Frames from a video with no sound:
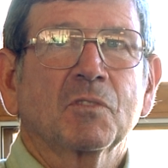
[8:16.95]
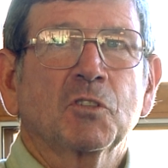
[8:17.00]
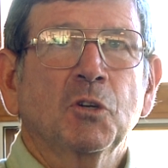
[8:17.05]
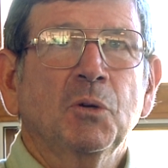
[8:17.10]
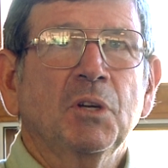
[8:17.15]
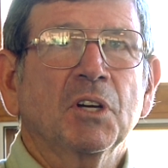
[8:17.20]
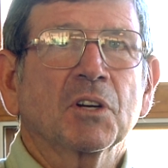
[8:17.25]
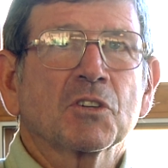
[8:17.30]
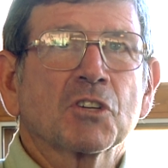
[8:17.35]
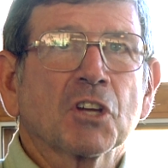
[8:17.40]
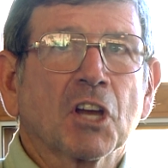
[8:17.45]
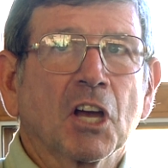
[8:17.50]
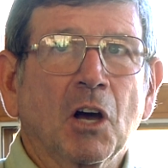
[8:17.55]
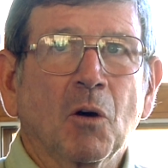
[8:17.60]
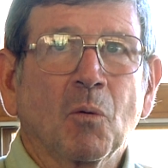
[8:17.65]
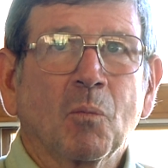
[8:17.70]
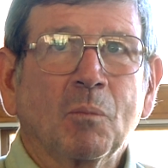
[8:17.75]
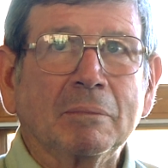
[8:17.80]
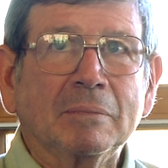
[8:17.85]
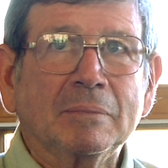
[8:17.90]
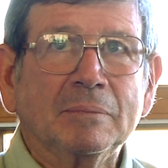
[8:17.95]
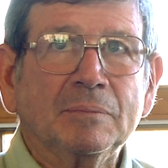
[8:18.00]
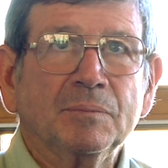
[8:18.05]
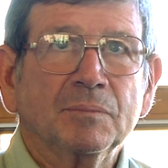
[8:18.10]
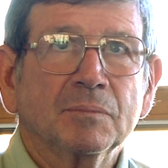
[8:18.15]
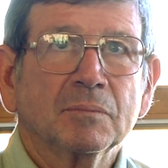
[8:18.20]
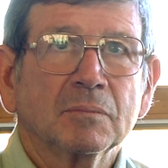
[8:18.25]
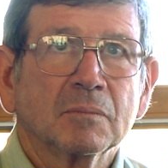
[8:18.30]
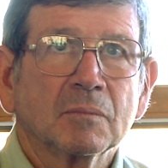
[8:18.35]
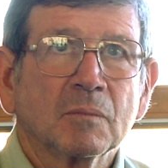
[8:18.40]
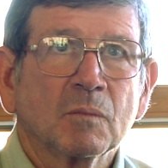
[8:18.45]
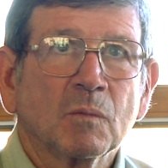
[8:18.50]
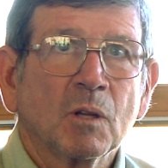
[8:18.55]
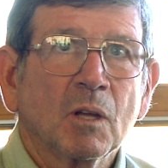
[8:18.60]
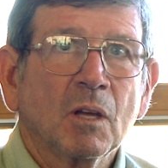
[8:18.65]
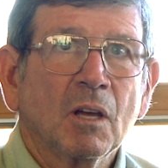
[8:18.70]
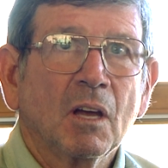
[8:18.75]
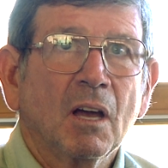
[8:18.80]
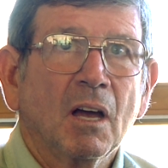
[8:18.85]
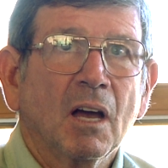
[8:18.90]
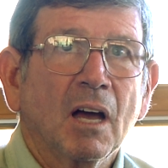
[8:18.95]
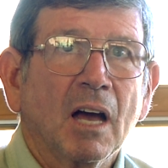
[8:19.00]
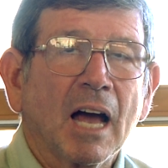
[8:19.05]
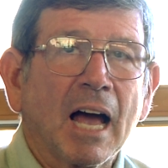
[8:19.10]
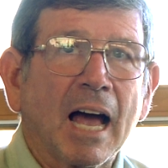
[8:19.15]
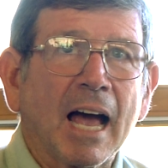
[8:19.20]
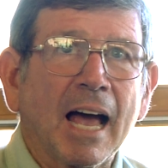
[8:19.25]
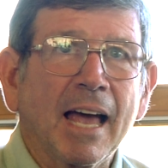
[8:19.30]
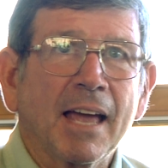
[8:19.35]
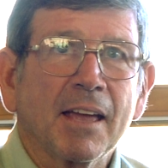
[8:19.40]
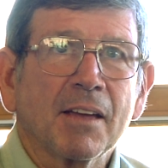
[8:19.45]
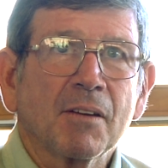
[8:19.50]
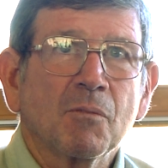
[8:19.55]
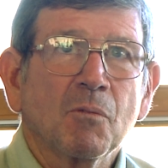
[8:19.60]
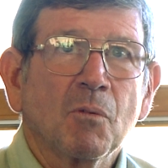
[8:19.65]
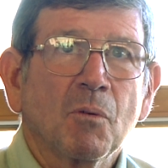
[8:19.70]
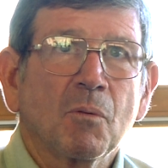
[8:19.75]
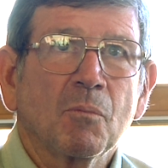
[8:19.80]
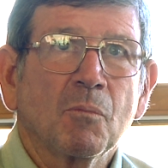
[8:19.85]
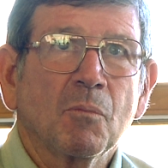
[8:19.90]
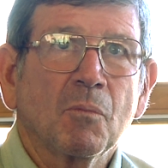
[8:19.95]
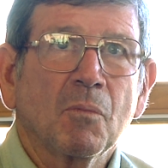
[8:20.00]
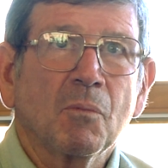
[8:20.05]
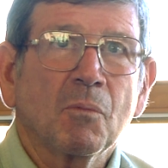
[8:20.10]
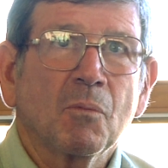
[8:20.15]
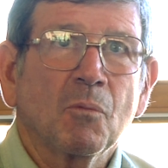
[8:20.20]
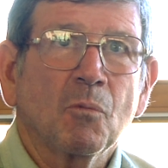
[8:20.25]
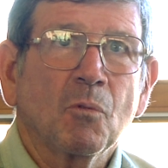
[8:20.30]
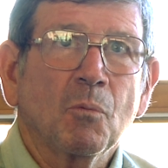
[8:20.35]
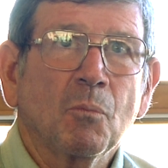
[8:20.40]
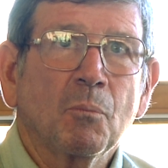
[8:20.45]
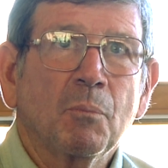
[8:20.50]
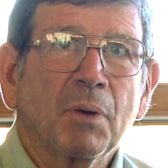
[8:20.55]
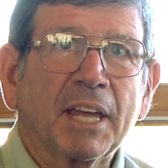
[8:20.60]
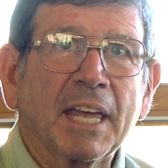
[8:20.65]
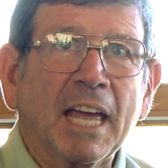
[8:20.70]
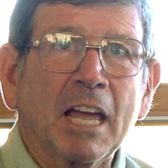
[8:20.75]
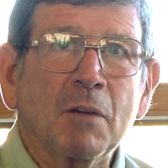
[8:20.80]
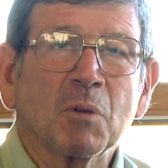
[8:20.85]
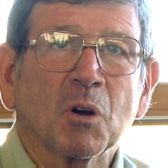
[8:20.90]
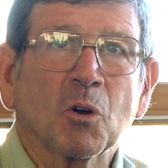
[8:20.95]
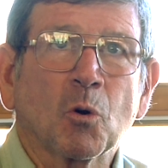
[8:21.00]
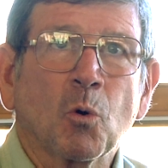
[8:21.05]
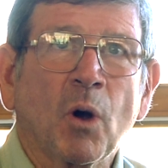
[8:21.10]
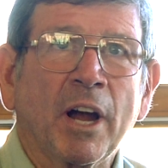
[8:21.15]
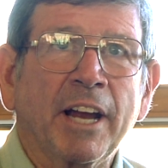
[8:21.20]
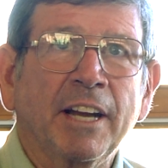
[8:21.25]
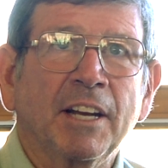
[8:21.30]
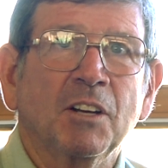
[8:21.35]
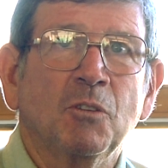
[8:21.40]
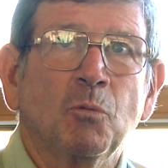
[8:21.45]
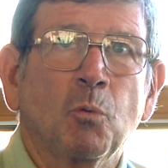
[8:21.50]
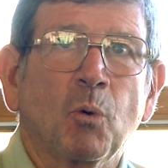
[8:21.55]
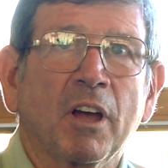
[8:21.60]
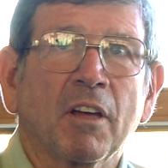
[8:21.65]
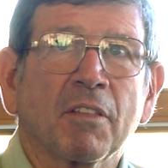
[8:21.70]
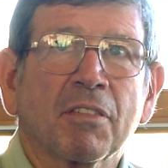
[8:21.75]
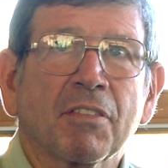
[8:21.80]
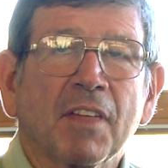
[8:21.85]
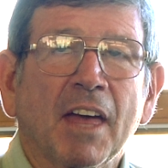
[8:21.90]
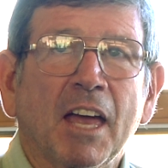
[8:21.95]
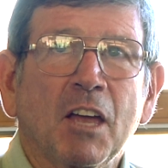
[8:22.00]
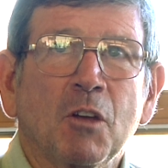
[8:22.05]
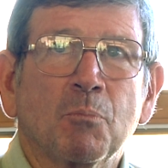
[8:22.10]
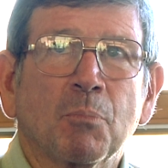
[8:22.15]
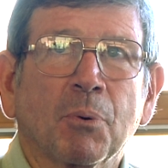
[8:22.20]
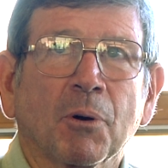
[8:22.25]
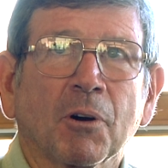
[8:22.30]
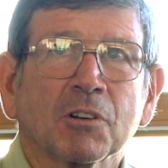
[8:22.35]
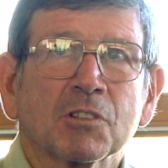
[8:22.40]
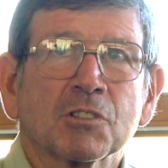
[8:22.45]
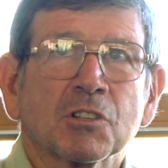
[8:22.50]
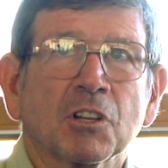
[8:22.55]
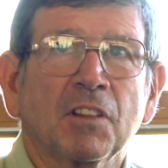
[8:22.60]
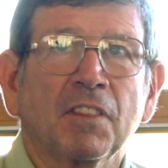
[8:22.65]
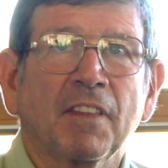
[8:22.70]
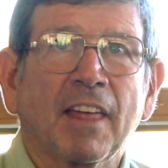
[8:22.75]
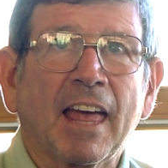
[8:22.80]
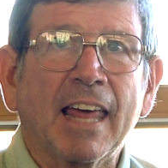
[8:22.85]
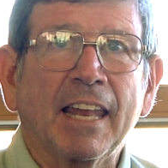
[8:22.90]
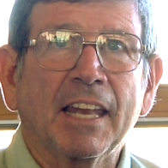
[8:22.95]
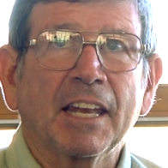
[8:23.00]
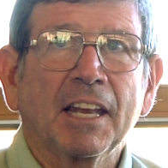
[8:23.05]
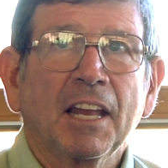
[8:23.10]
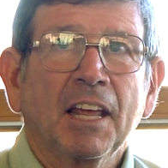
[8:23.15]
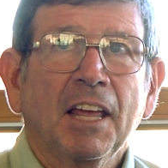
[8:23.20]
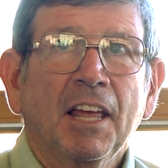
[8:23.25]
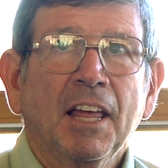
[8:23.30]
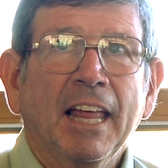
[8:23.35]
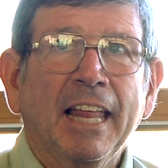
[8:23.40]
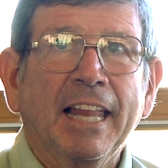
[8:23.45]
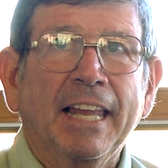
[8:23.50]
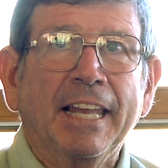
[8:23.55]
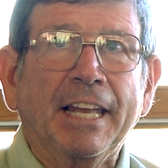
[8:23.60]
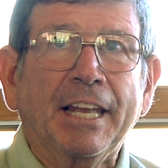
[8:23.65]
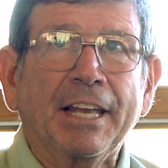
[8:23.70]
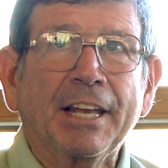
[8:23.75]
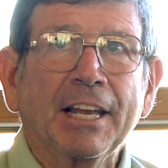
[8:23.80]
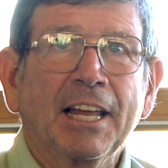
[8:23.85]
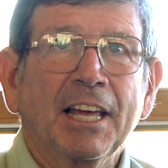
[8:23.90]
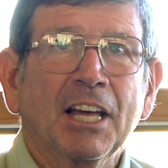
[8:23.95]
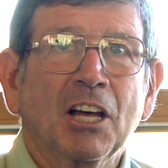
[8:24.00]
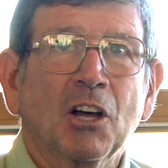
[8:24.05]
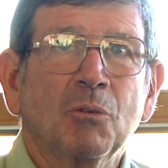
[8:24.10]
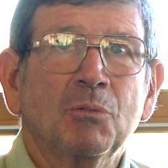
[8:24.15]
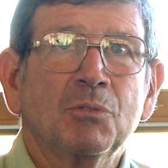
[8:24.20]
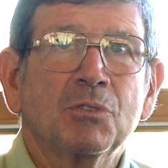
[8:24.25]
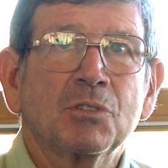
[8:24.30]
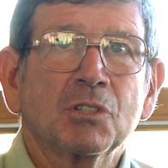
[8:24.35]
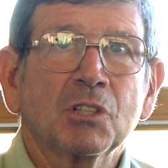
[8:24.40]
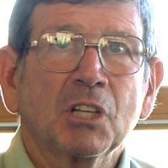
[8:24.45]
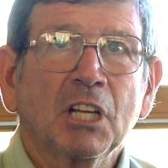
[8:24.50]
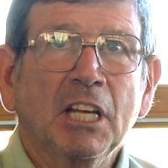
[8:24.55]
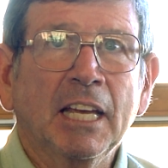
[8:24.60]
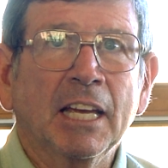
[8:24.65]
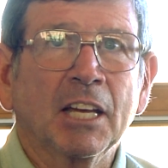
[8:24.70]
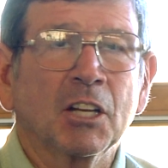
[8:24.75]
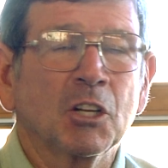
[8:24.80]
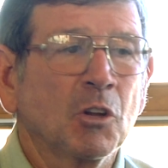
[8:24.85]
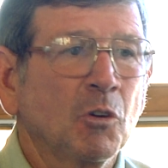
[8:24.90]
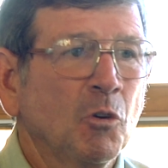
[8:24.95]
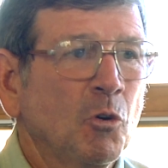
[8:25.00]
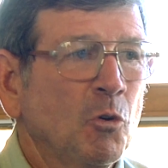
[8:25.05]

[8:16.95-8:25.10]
2 years ago, I became acquainted with a person that lives in